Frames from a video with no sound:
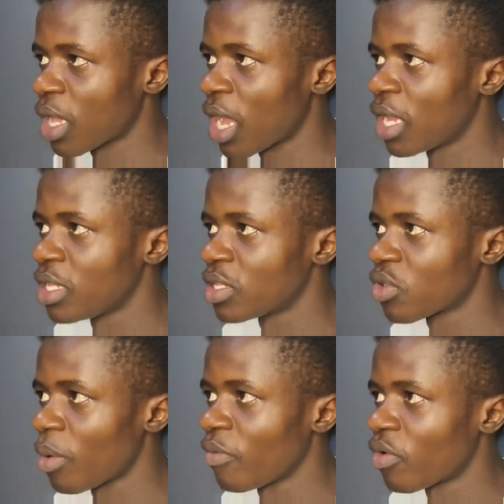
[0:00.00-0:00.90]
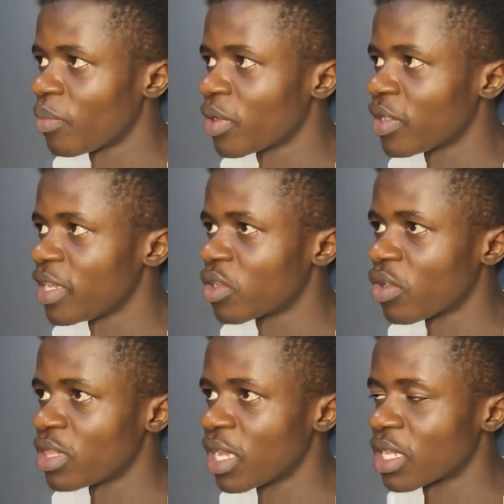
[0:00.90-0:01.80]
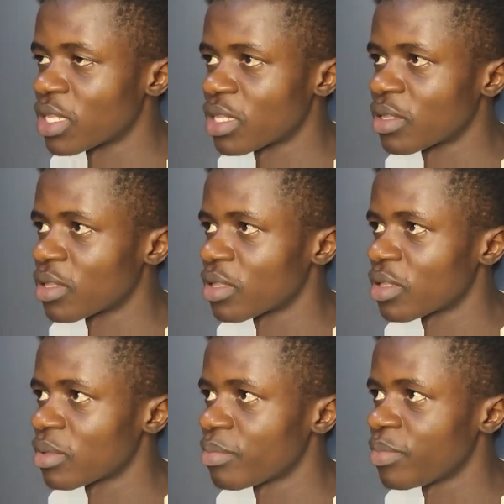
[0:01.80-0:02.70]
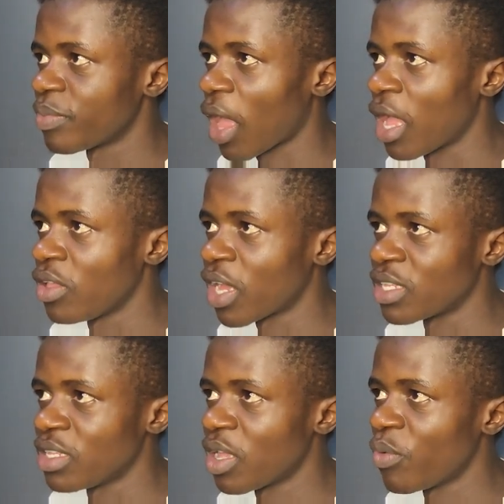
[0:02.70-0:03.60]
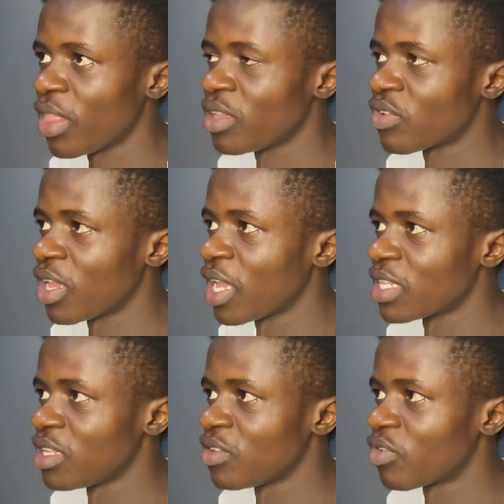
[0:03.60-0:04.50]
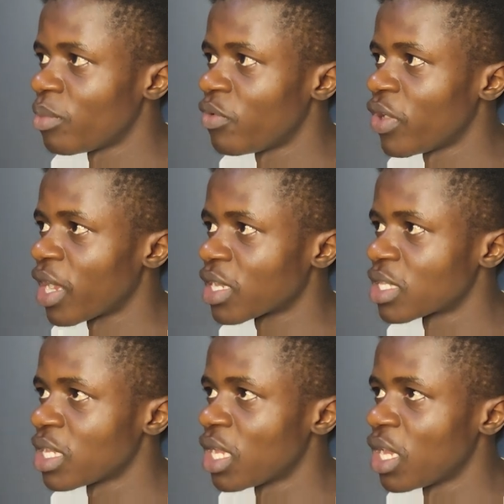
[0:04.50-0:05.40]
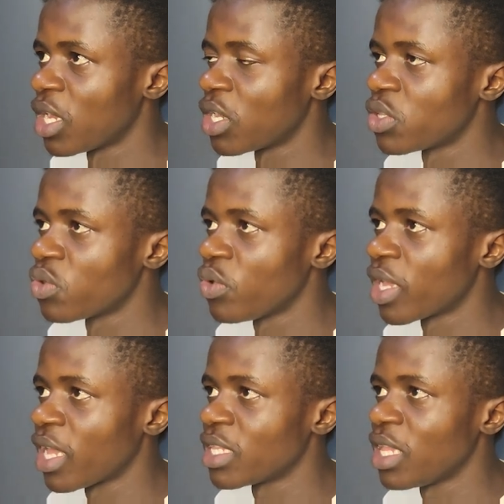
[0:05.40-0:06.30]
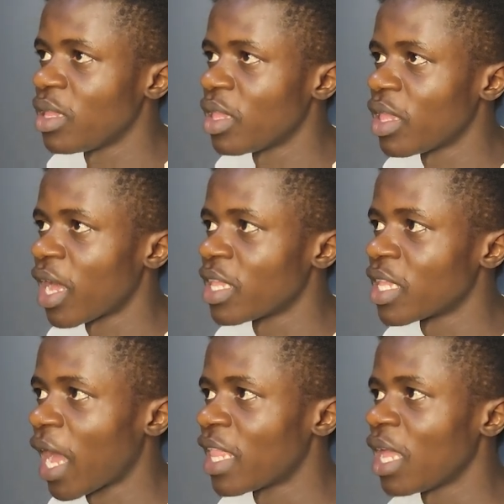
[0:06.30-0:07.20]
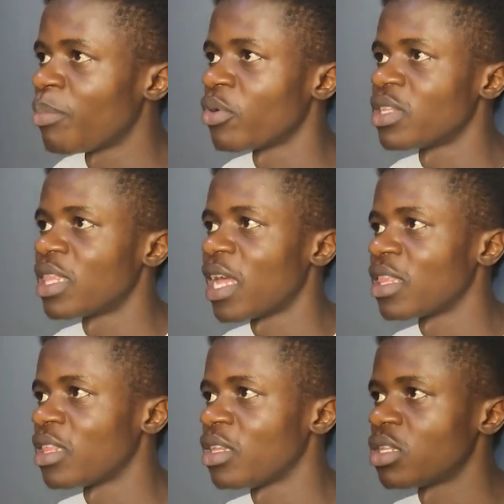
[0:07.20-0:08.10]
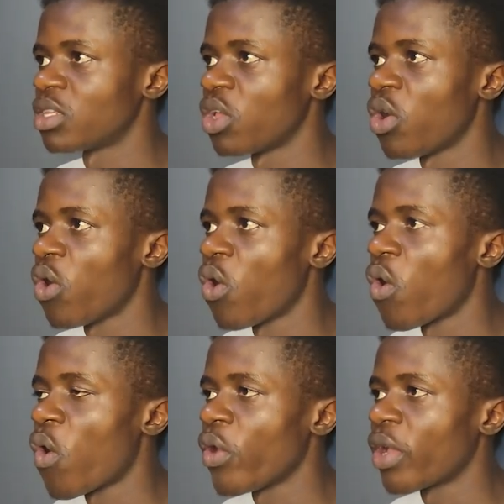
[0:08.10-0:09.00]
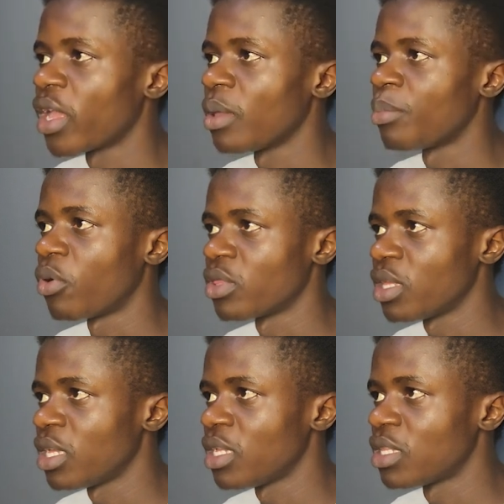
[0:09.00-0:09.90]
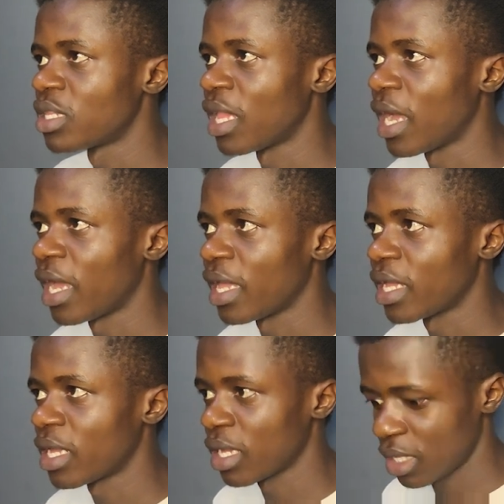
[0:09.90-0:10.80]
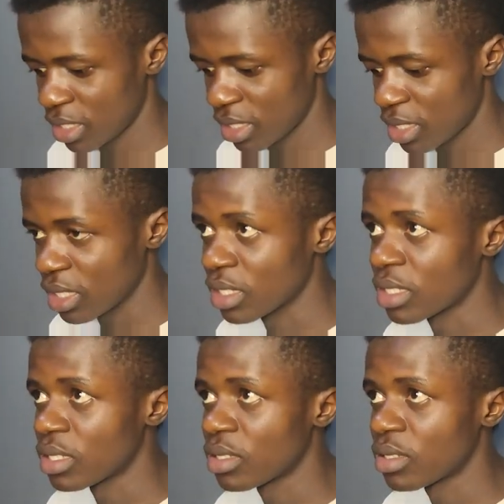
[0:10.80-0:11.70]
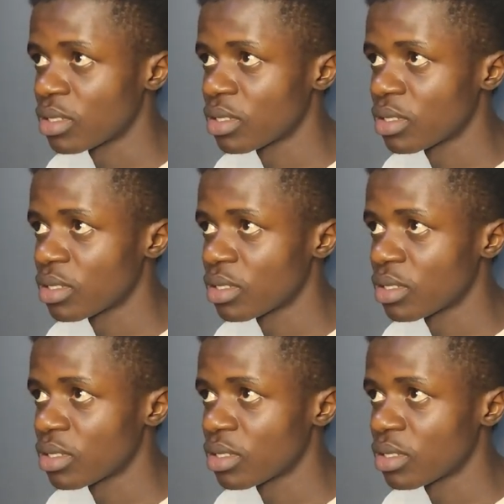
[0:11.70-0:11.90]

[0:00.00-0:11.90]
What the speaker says: and it's coming from the create context, and you can see that we are literally getting it from React. So you can either import it like this, or you can import it like this.